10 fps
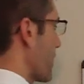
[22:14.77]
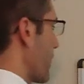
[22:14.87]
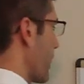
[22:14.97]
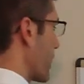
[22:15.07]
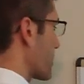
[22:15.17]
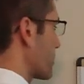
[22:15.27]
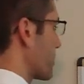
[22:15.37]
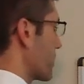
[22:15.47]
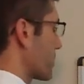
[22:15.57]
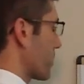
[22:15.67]
X
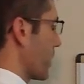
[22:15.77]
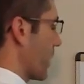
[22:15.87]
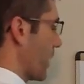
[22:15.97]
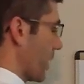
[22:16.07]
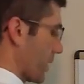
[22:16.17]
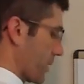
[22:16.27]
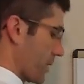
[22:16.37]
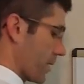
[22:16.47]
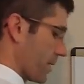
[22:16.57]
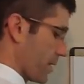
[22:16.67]
plus y
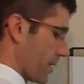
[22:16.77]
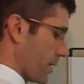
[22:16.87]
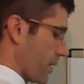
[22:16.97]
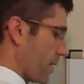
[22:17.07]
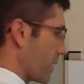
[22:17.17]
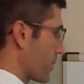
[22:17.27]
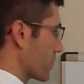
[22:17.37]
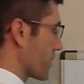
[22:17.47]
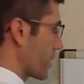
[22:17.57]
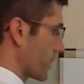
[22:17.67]

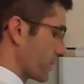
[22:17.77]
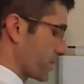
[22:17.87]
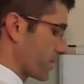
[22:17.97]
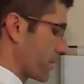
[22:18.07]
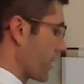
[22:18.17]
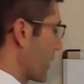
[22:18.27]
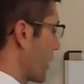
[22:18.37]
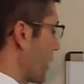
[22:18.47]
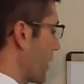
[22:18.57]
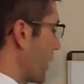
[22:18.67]
equals 8.
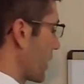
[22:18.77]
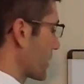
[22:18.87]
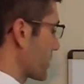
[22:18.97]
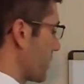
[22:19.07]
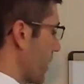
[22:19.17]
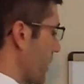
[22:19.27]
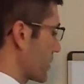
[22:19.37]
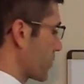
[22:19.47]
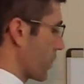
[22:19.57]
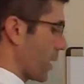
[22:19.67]
X
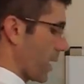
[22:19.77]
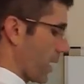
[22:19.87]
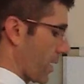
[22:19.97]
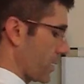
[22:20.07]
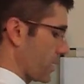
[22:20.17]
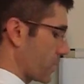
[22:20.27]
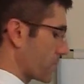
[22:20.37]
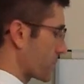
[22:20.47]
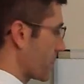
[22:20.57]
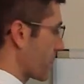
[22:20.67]
minus y
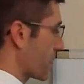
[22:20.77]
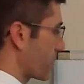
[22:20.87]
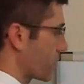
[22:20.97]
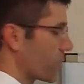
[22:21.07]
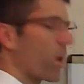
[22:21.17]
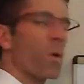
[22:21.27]
equals negative 2.